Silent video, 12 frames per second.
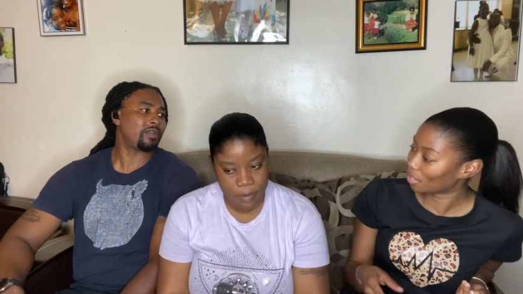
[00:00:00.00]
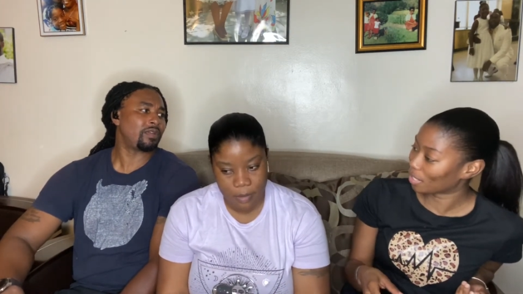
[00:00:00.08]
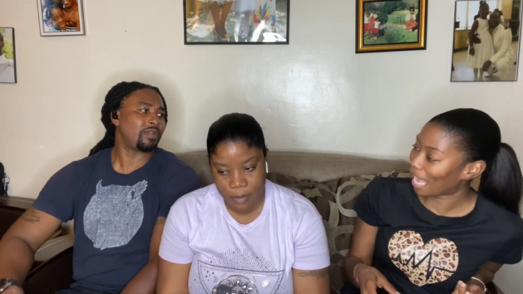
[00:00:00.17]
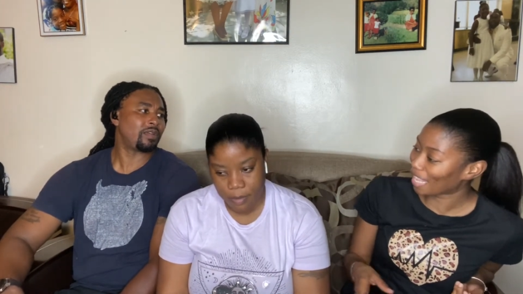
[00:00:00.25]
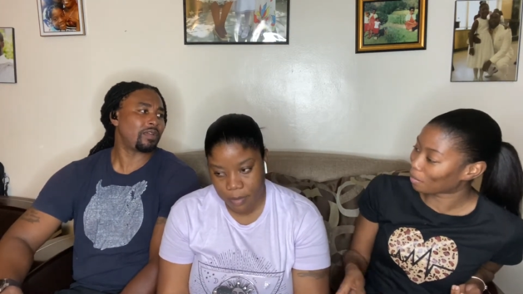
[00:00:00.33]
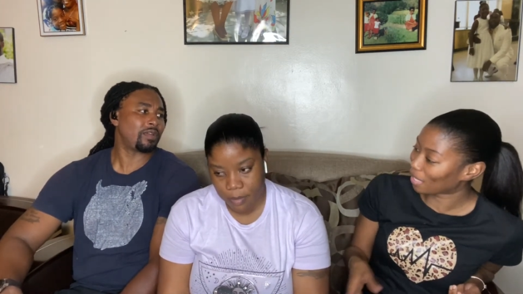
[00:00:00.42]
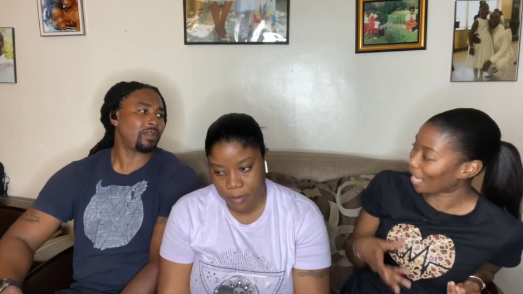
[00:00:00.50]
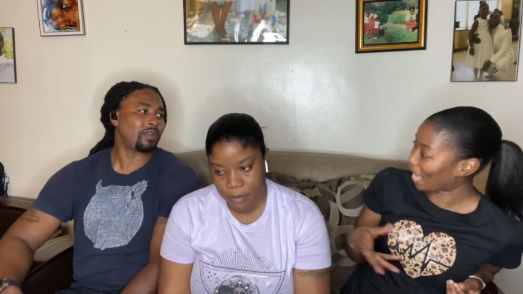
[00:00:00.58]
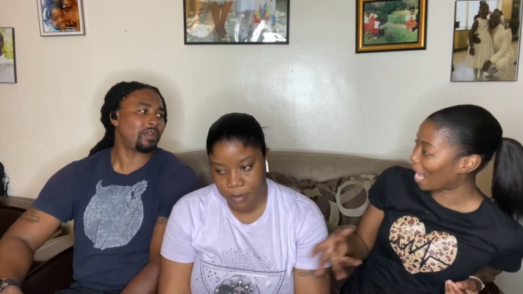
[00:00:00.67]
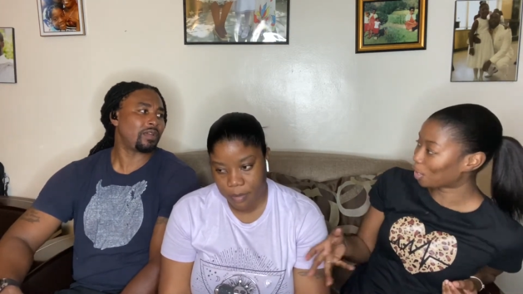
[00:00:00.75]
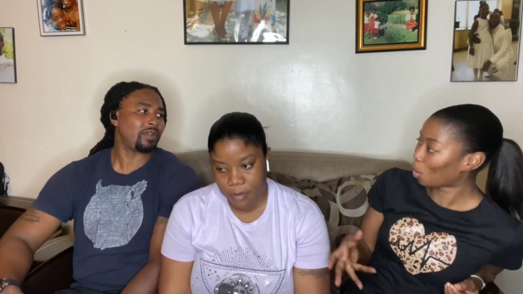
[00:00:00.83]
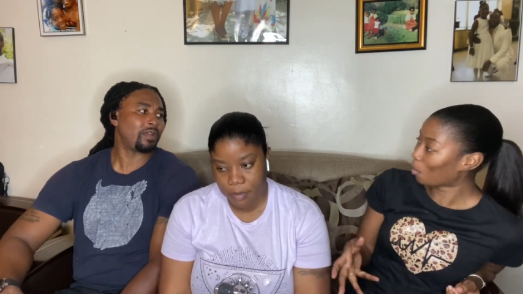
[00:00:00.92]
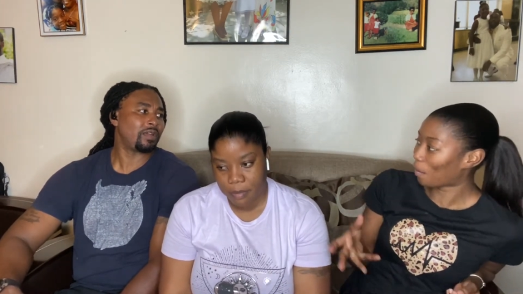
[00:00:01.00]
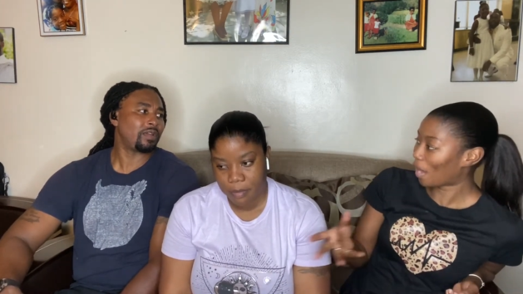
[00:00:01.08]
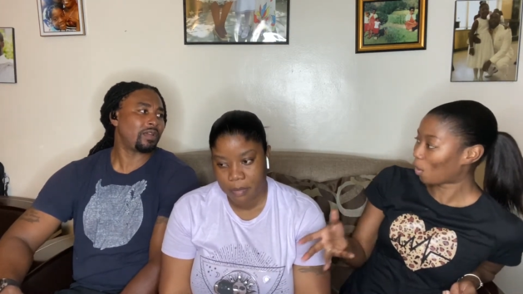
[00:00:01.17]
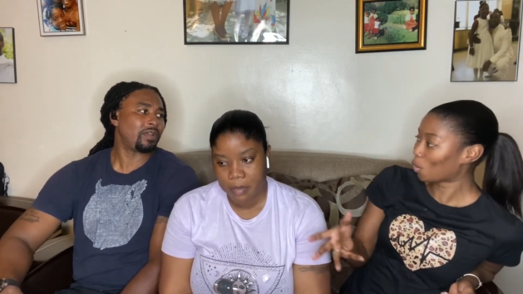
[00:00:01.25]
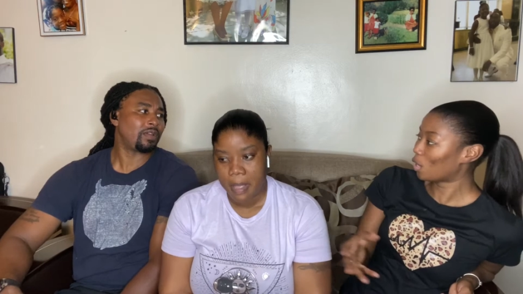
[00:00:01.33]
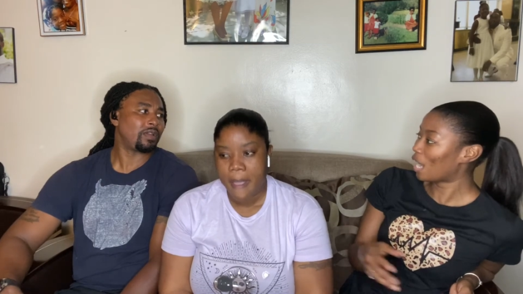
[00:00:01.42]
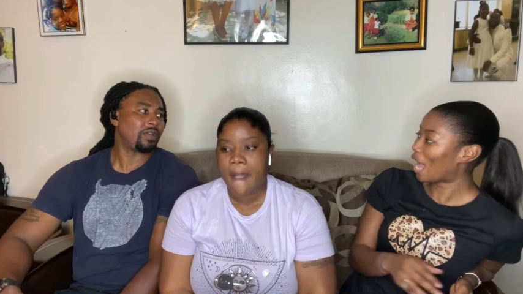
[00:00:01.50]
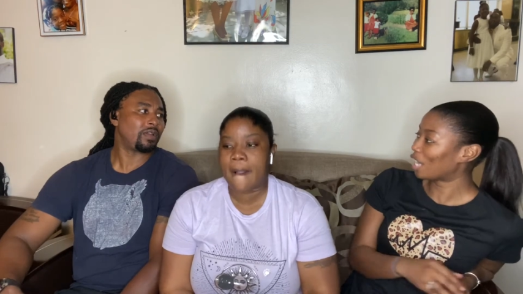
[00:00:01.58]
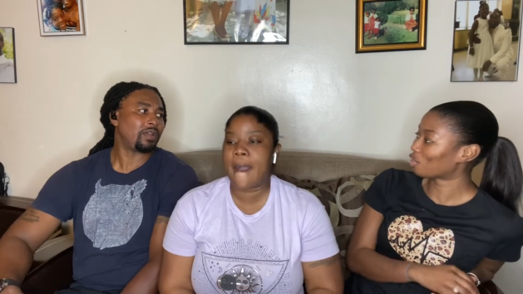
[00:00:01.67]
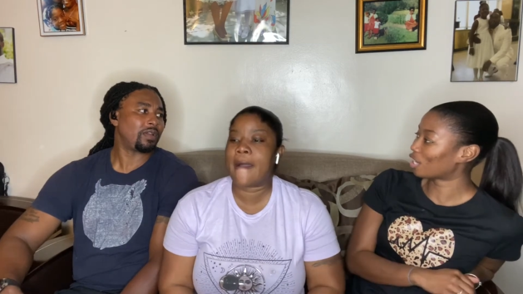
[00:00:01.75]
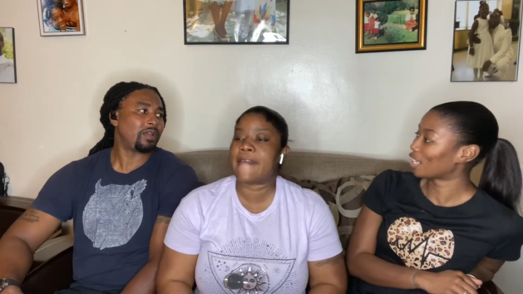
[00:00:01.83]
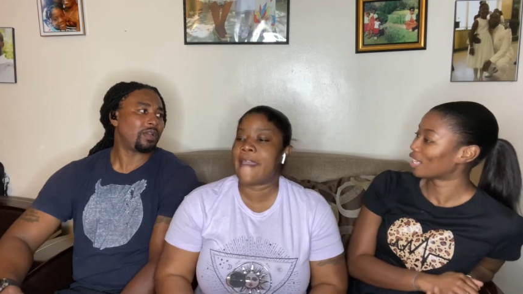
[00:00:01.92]
Speaker 1: you tell me say you can jump up and go do the laundry.
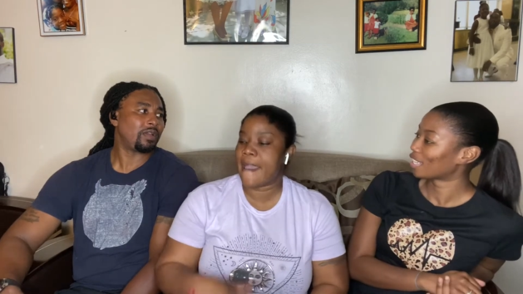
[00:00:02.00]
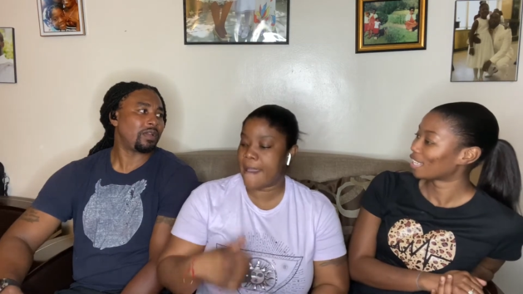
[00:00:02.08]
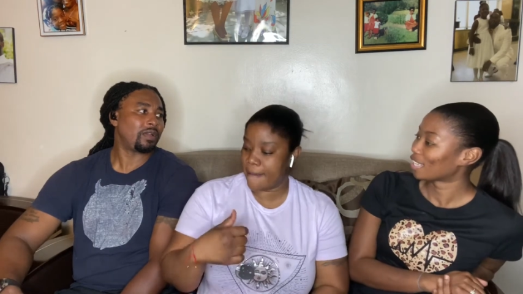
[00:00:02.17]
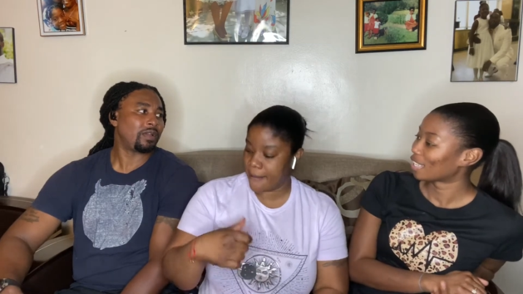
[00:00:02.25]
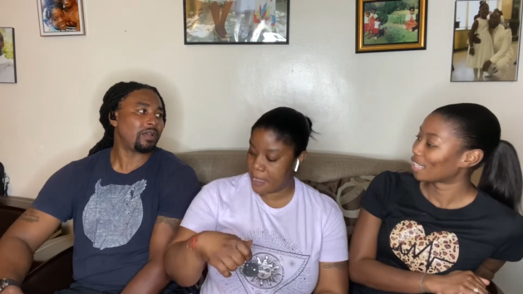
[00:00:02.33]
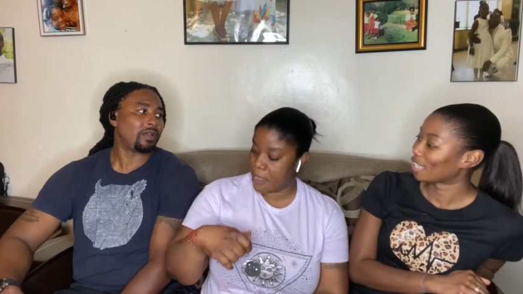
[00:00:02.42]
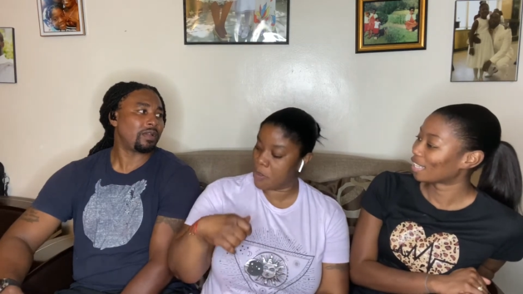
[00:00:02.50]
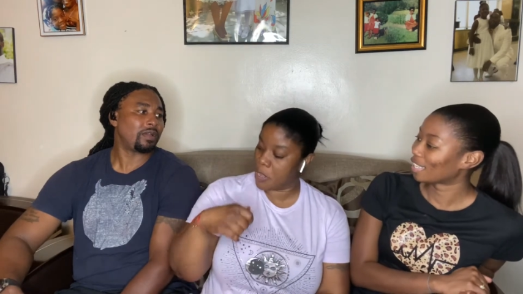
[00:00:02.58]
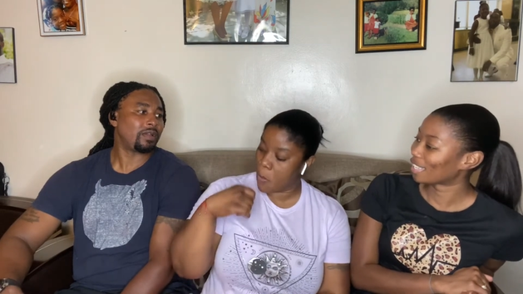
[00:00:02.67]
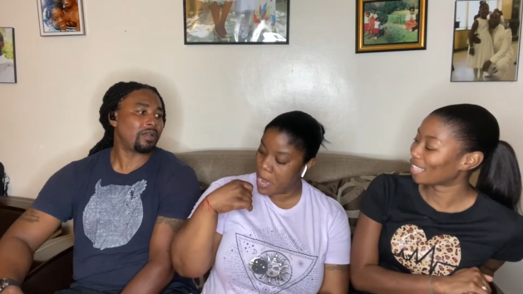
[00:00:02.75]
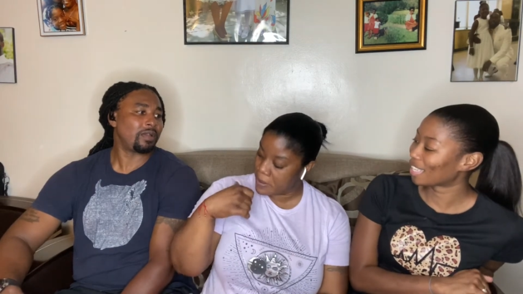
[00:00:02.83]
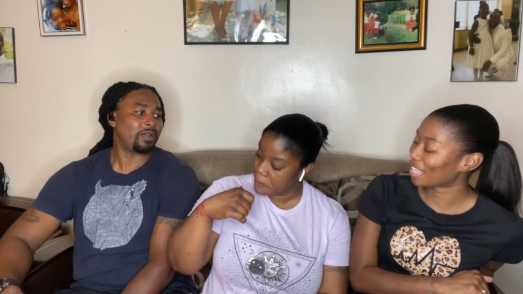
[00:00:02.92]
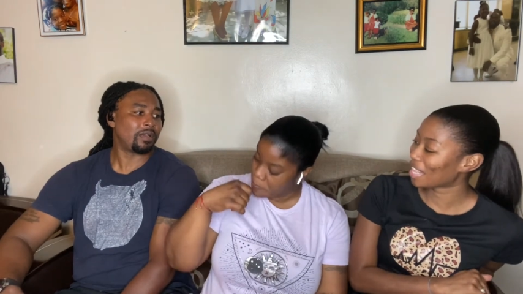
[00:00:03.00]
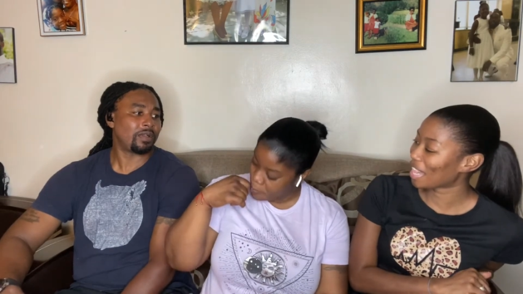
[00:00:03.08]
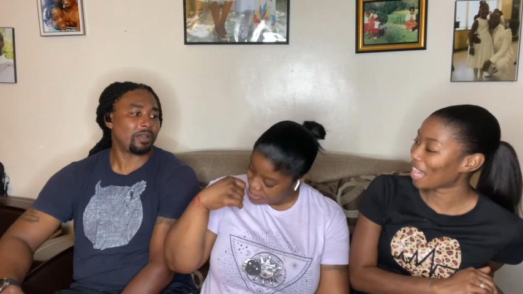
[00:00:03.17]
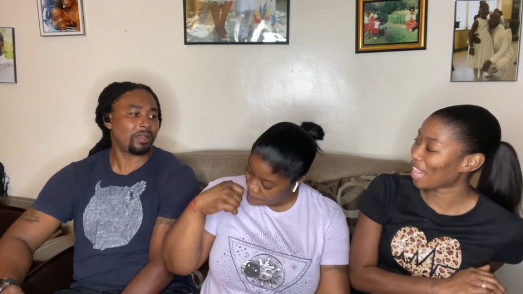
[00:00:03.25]
Cause, yeah, cause you, you want, want the